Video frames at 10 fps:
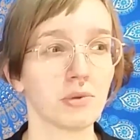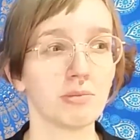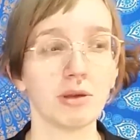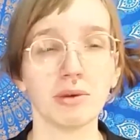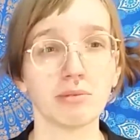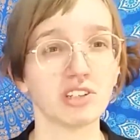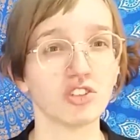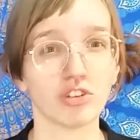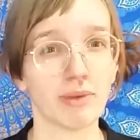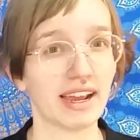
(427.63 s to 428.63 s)
But maybe I'm
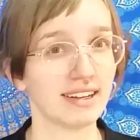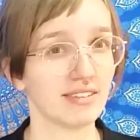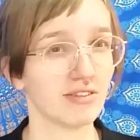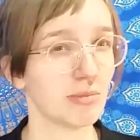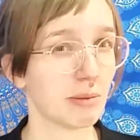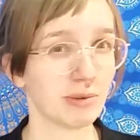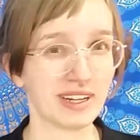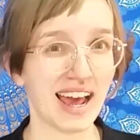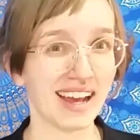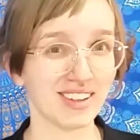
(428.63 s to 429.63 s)
just
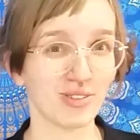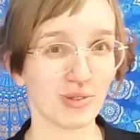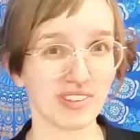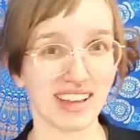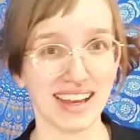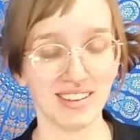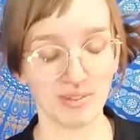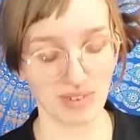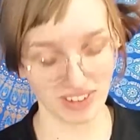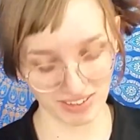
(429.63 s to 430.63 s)
remembering high school
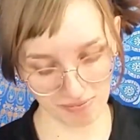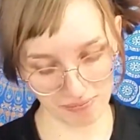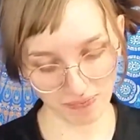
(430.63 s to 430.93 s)
science wrong.